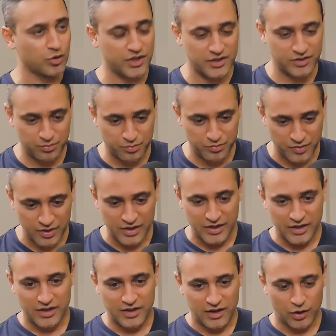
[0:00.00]
how they
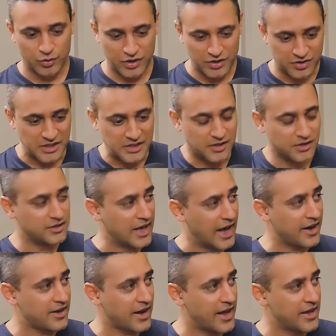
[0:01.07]
treated
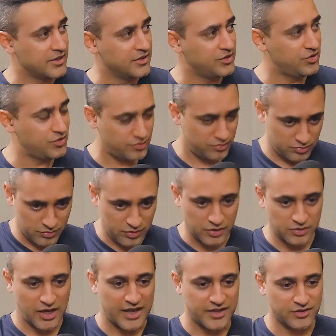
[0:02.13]
that as
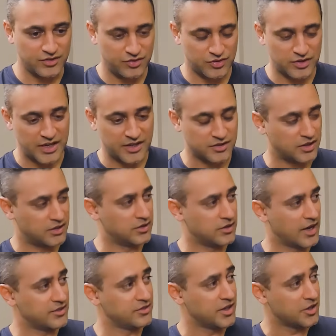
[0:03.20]

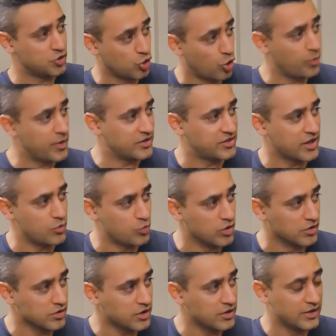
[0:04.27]
their job, as their
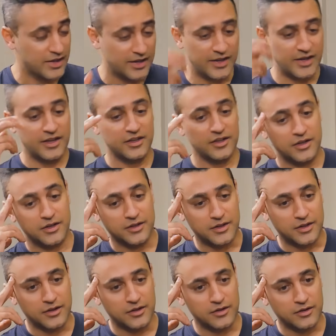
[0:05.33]
work,
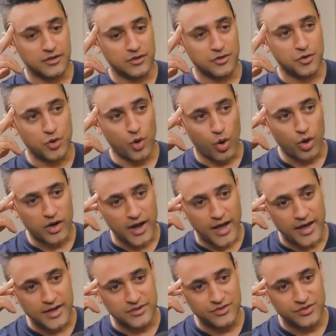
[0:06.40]
not
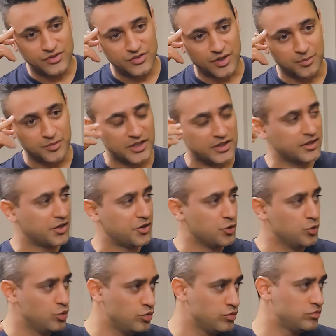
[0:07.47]
as something that
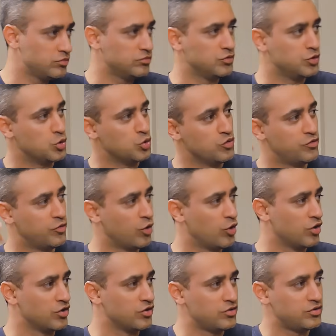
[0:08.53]
you do
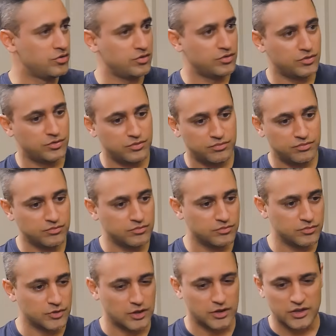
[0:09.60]
for
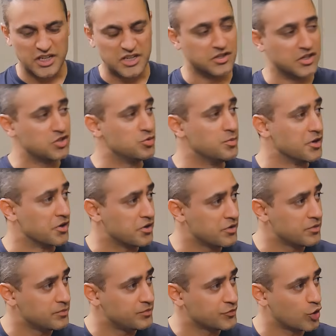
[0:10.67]

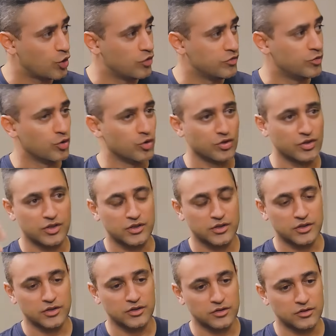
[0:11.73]
enrichment or
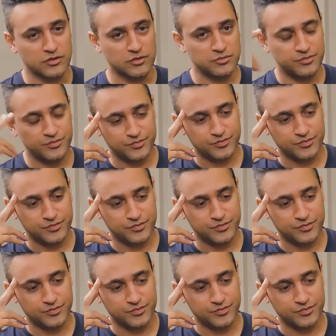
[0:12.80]
for